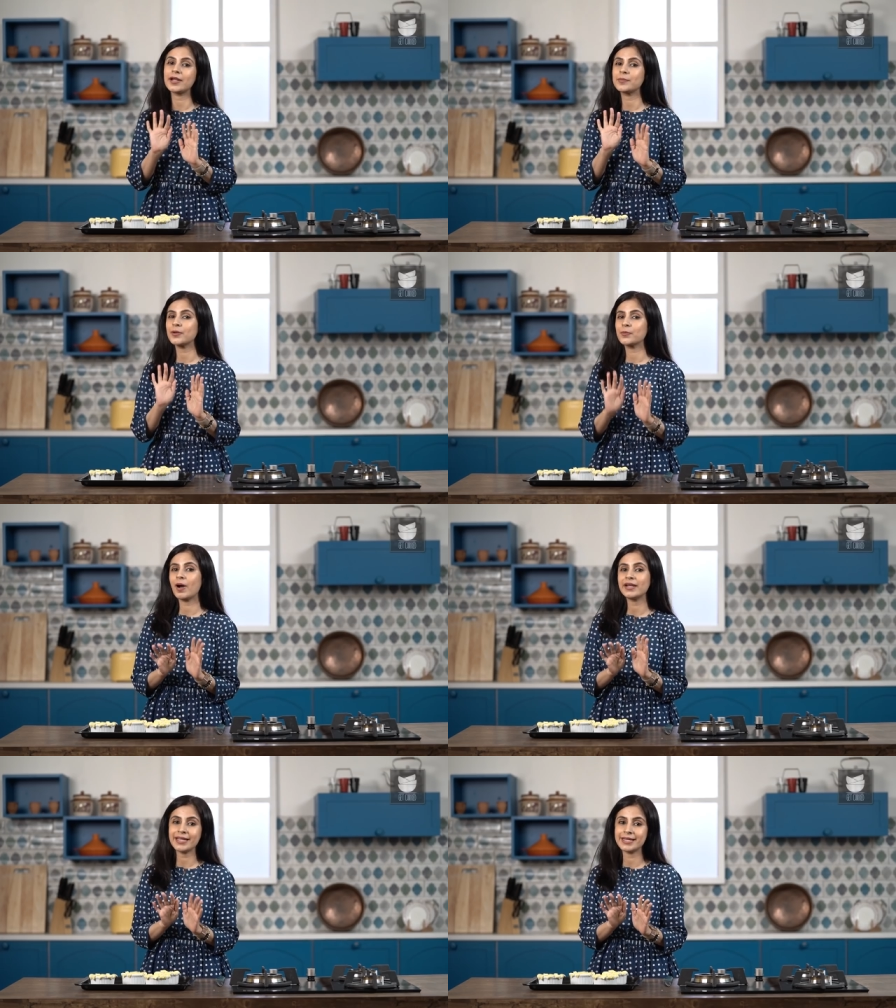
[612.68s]
at about
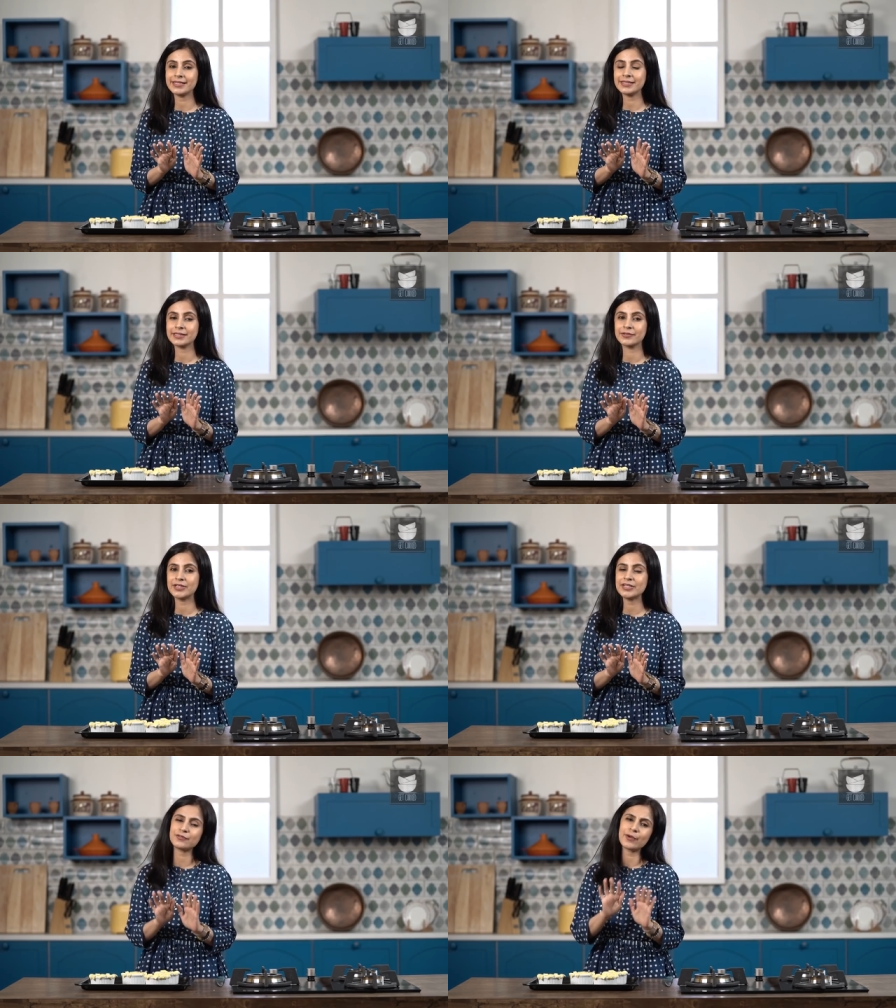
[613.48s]
180
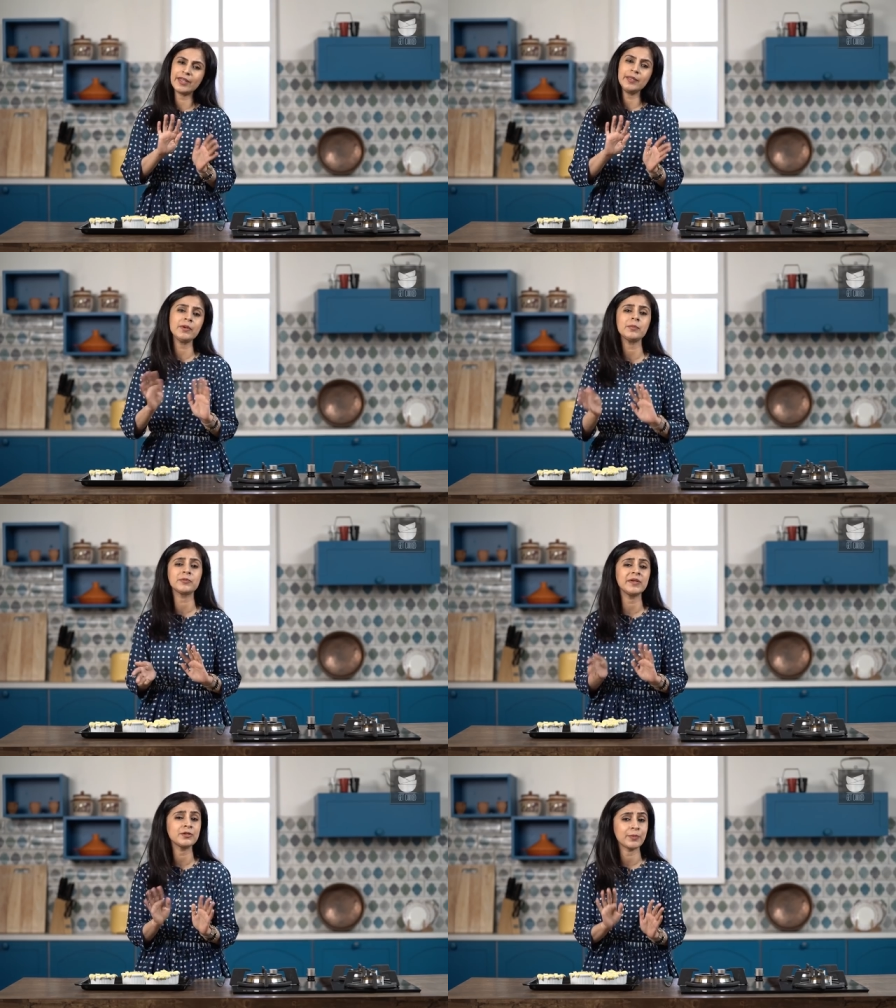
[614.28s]
degrees for anywhere
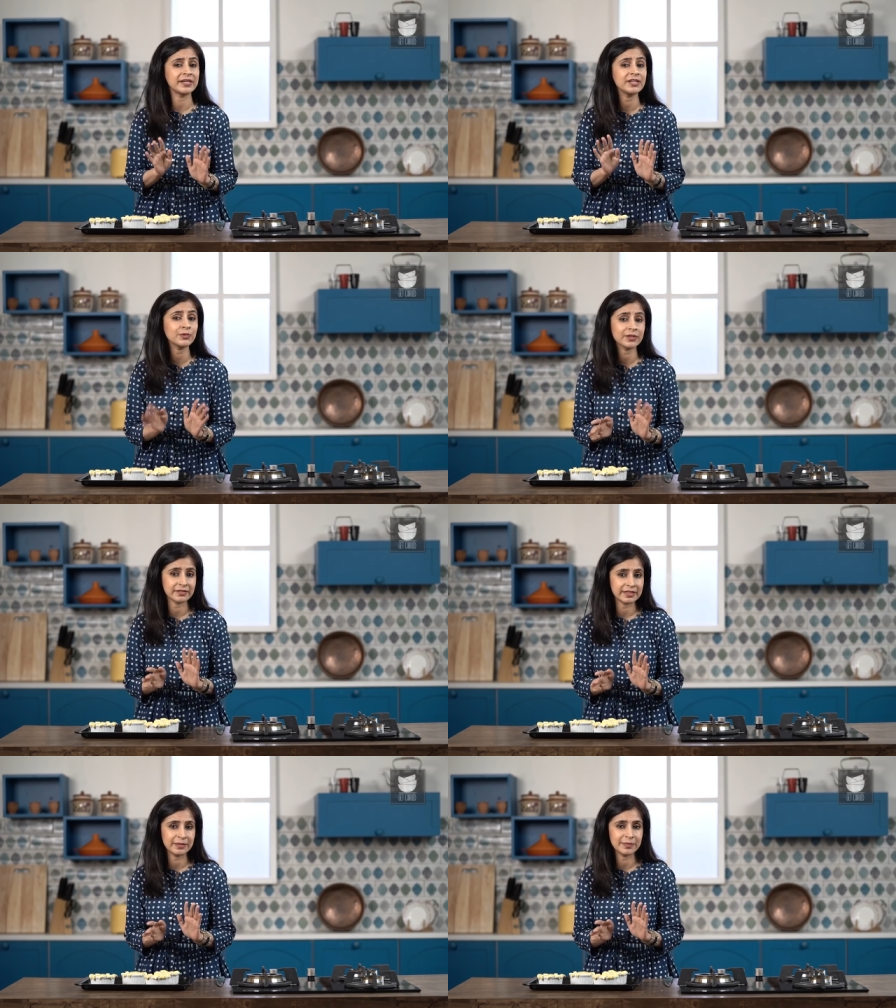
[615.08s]
between 20 to
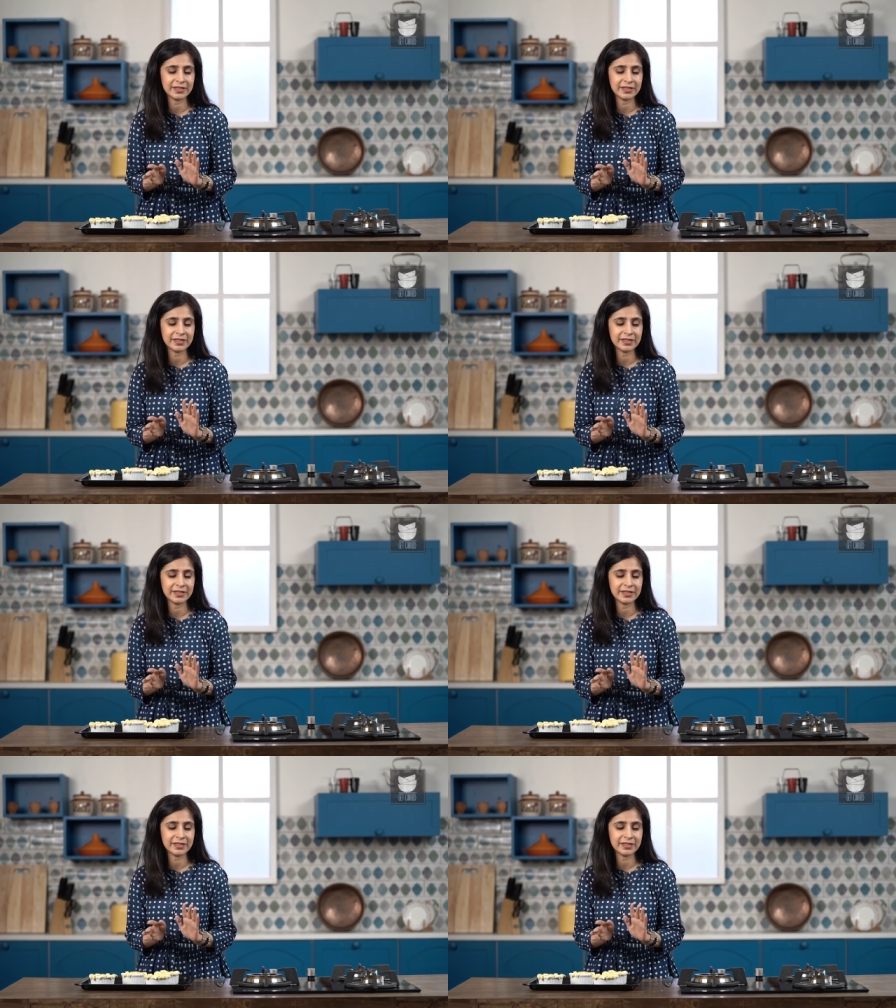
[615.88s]
30